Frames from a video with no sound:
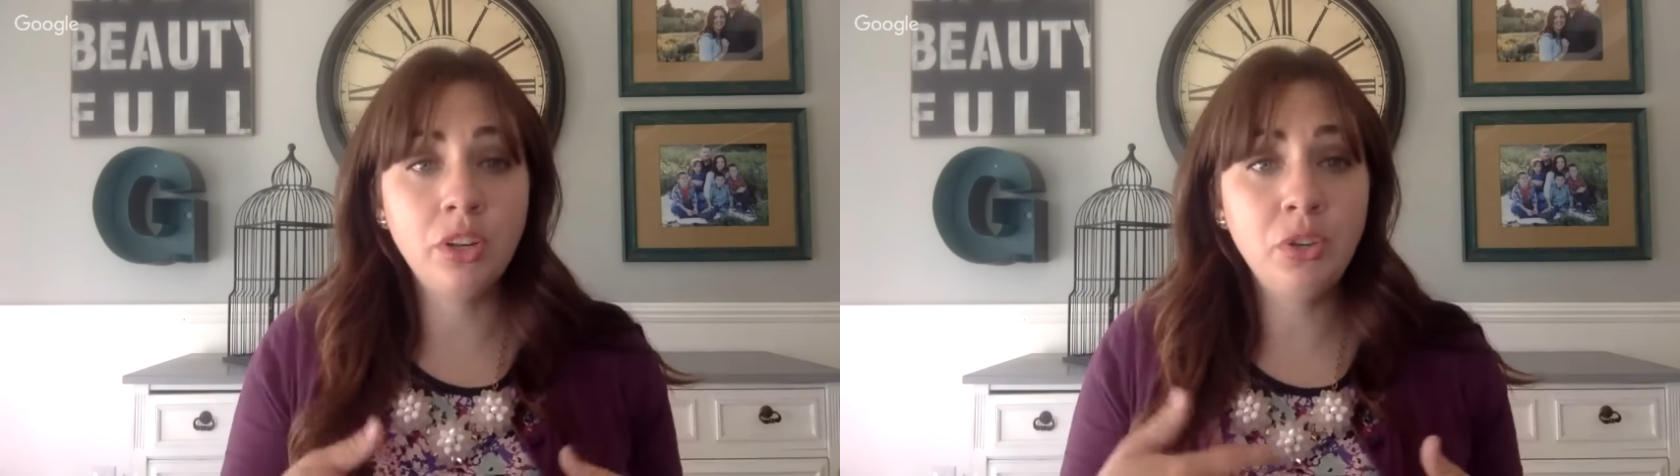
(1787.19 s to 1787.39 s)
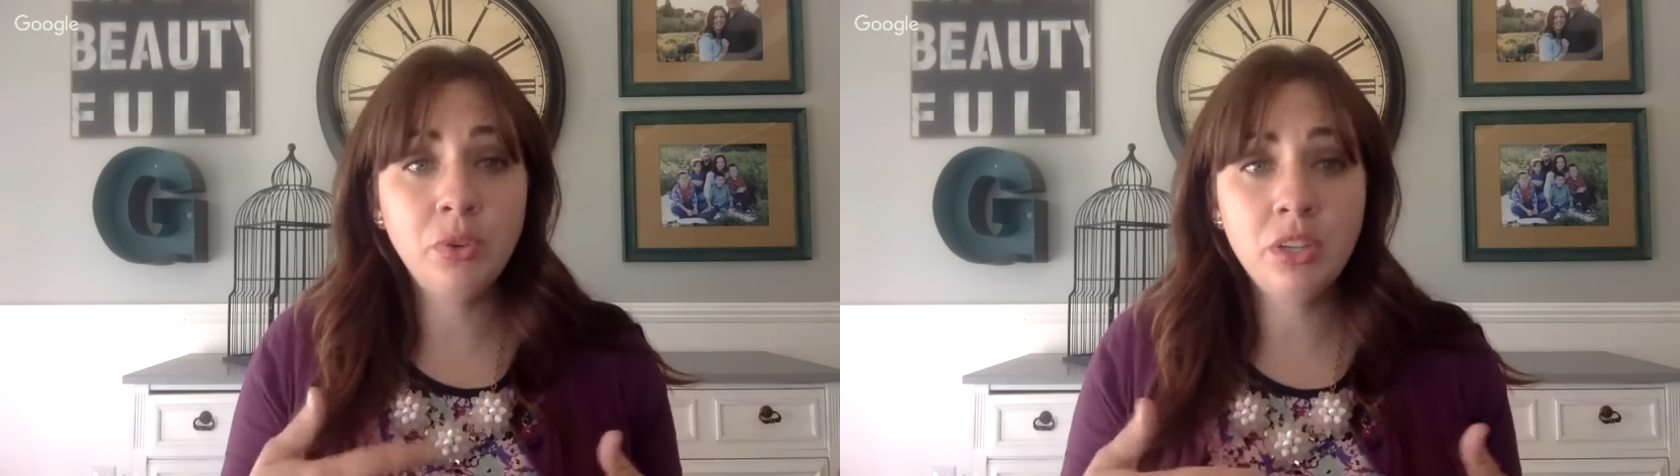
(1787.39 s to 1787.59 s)

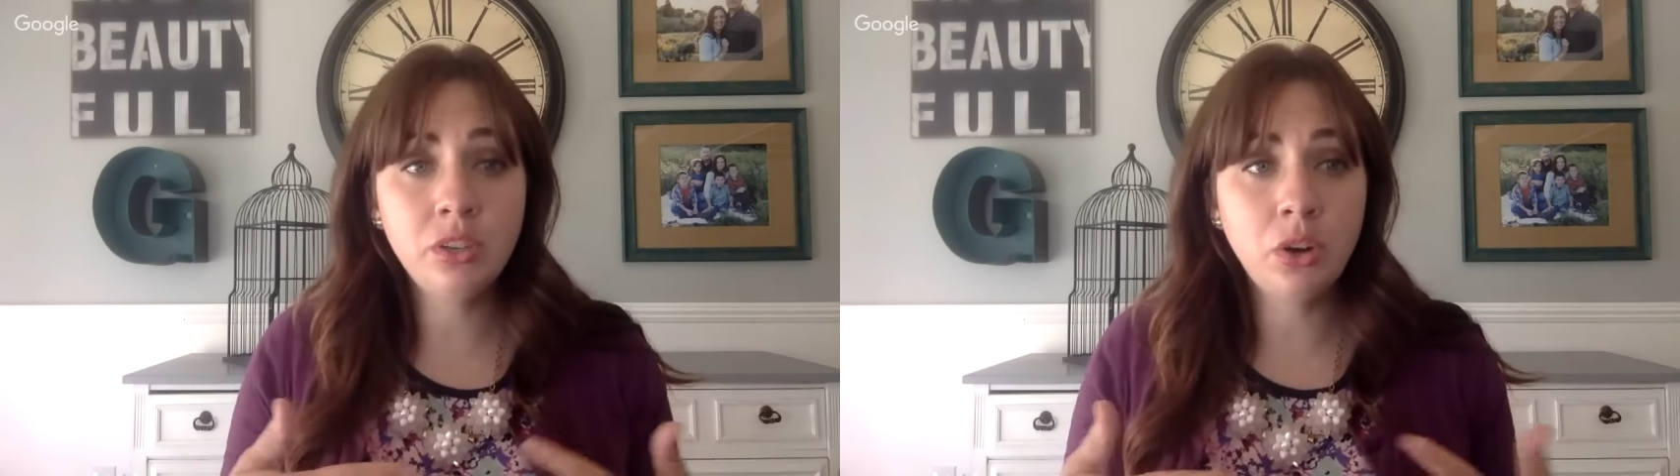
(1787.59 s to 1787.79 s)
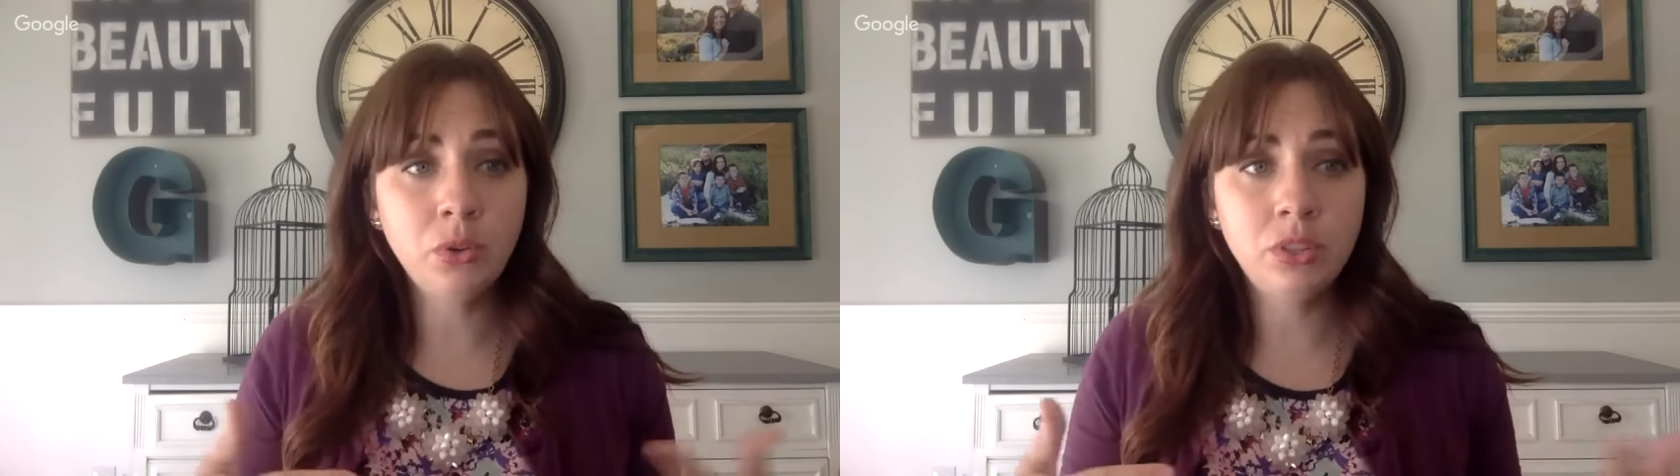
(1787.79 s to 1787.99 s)
you can
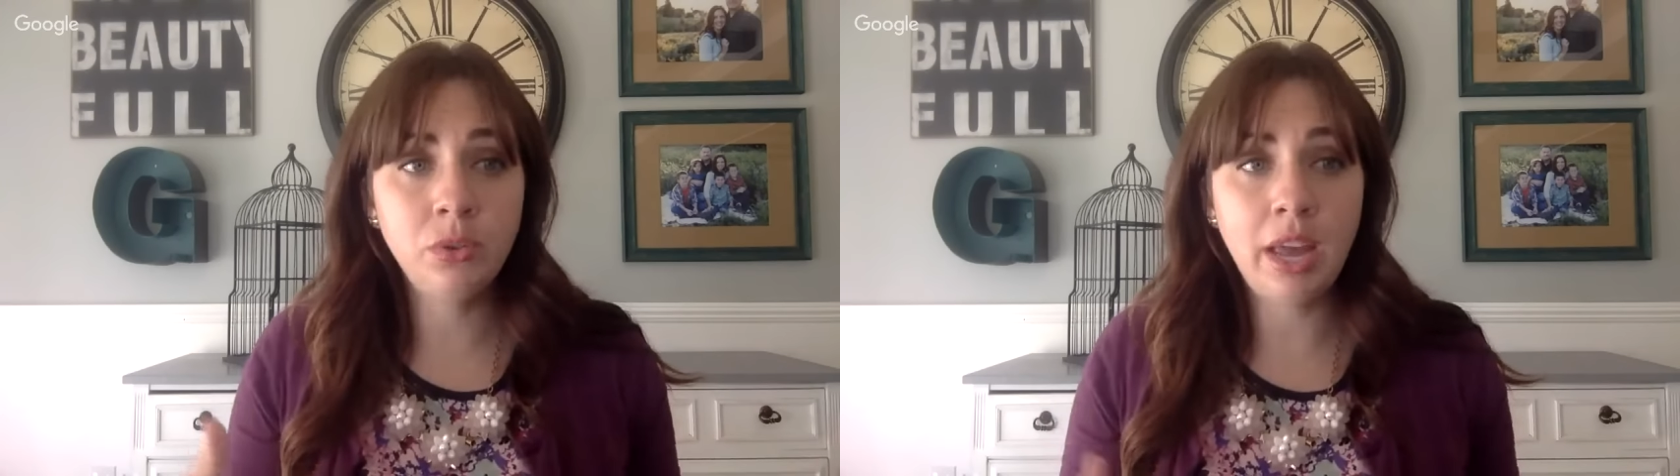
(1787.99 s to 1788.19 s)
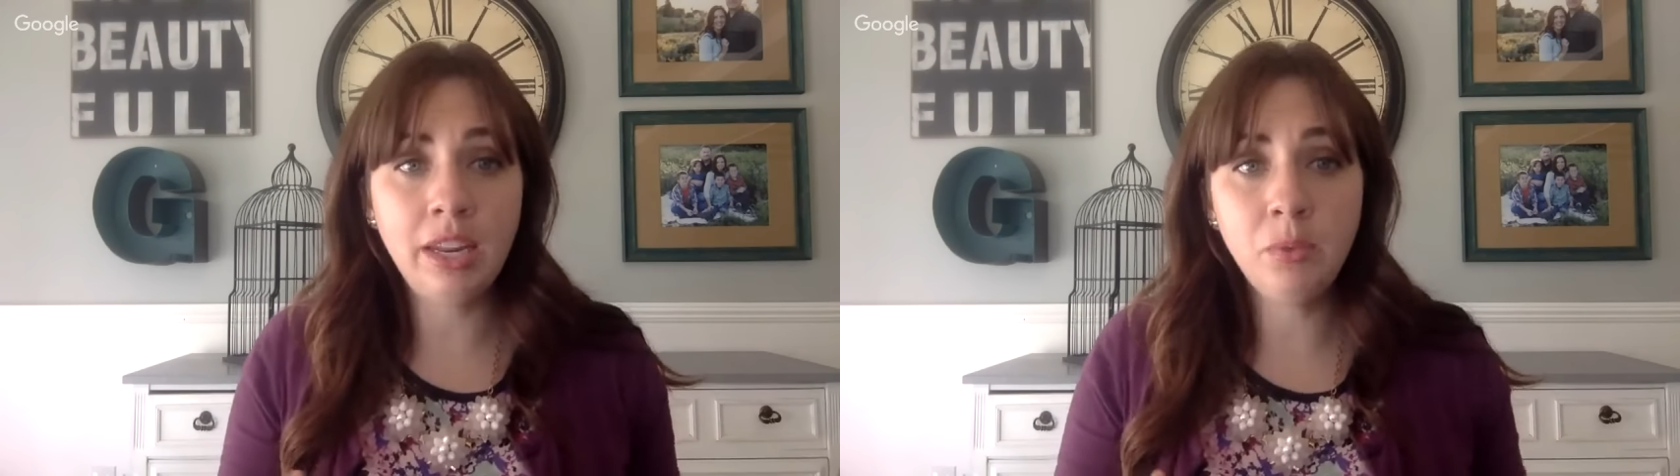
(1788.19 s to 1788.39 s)
go
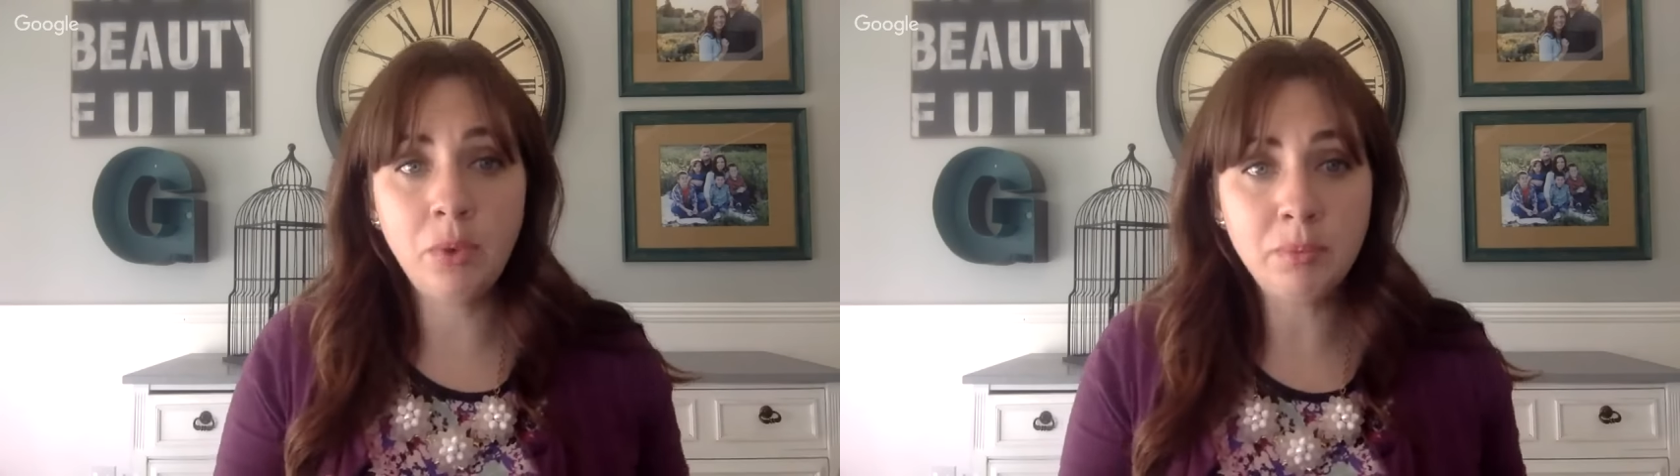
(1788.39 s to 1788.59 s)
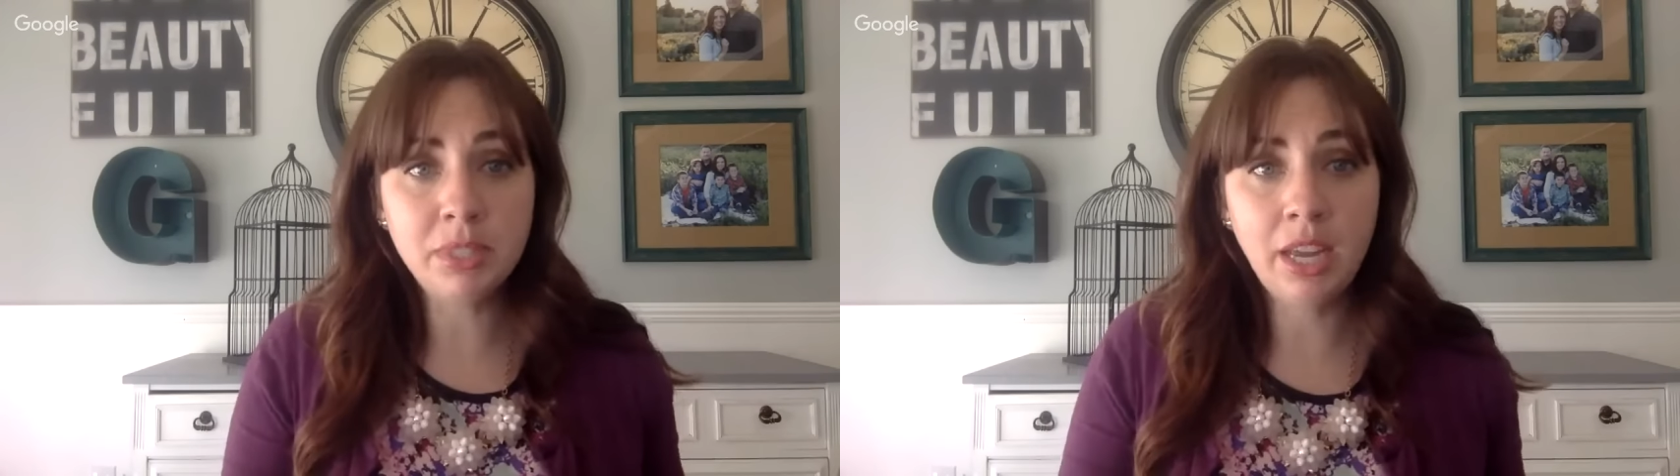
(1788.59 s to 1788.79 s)
to any
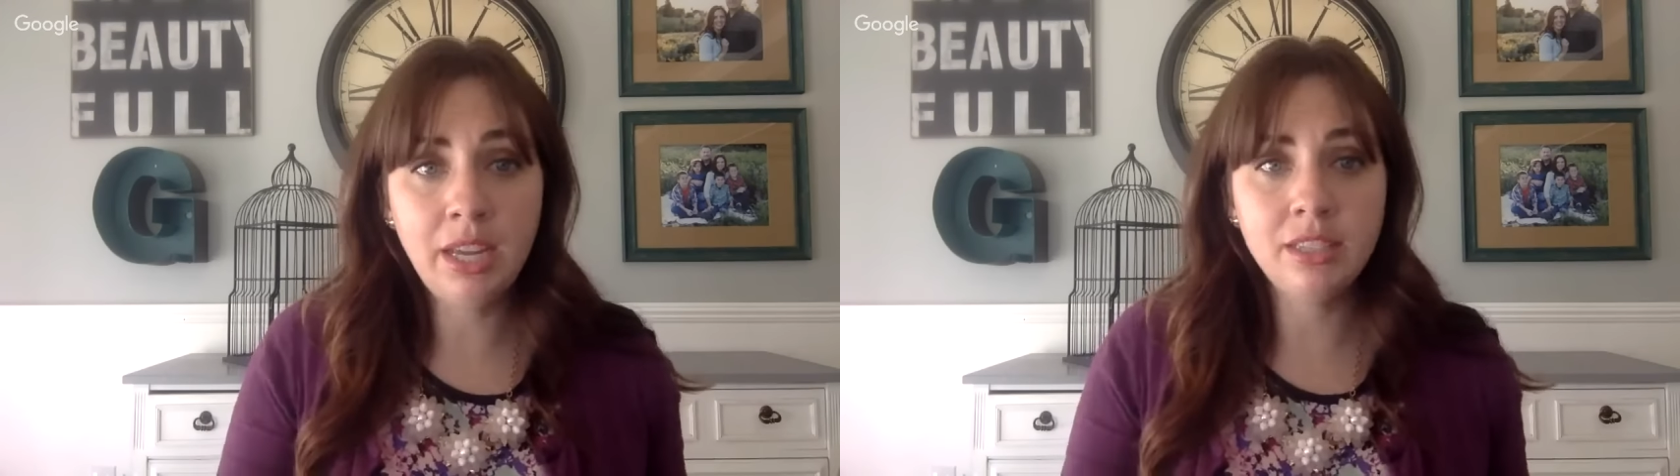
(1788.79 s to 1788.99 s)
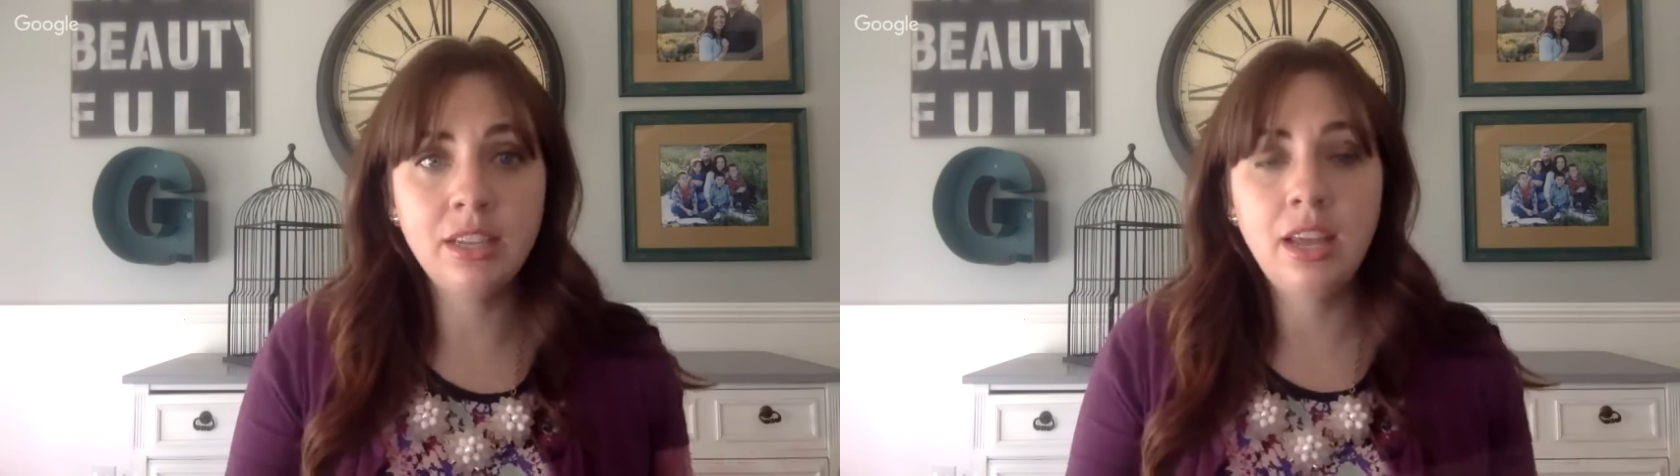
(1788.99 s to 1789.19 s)

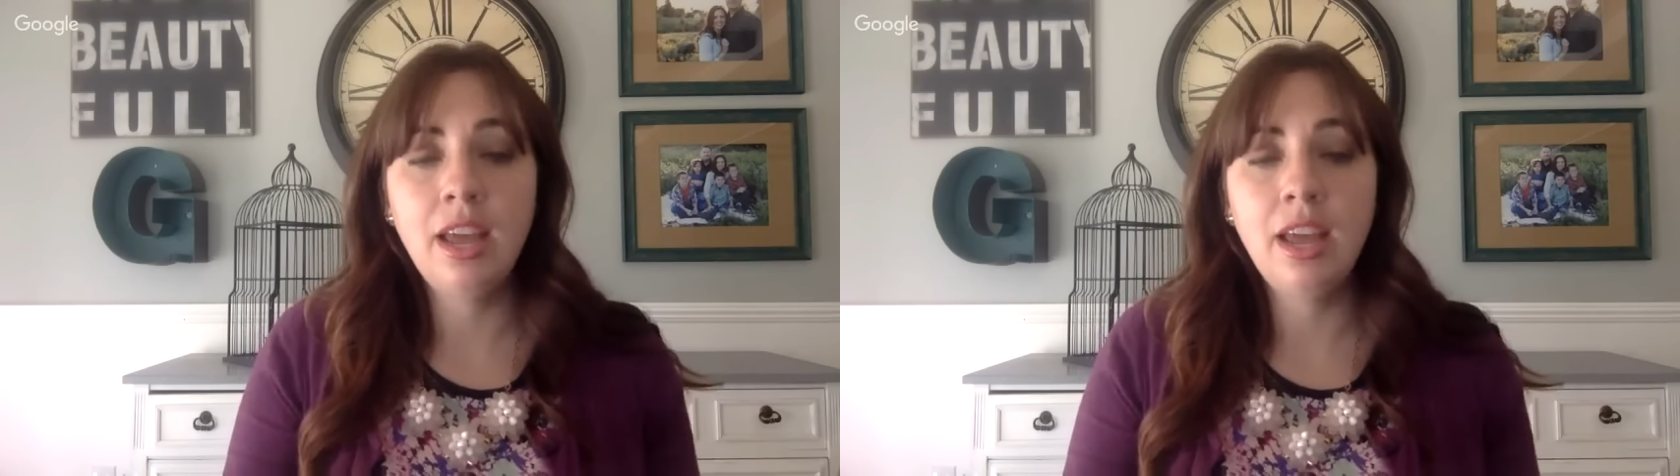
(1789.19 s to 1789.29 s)
website